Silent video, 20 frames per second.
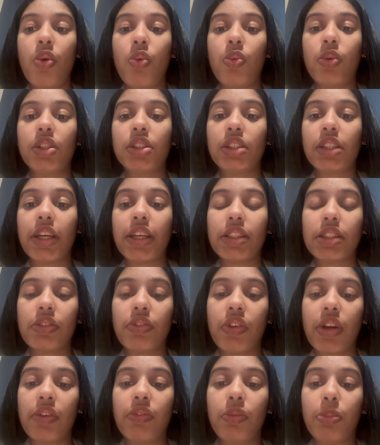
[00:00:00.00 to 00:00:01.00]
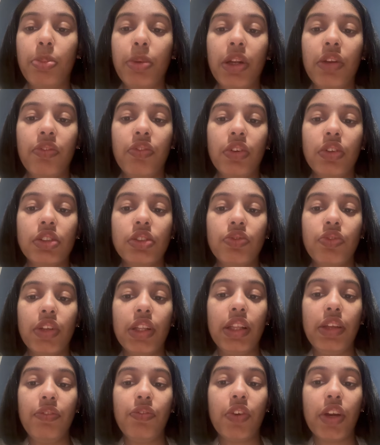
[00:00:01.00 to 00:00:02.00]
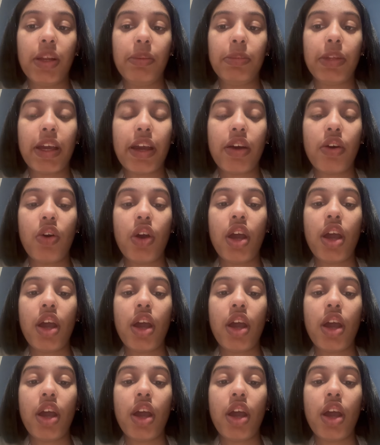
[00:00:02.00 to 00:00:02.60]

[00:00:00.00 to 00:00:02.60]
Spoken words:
once had survival benefits really framed how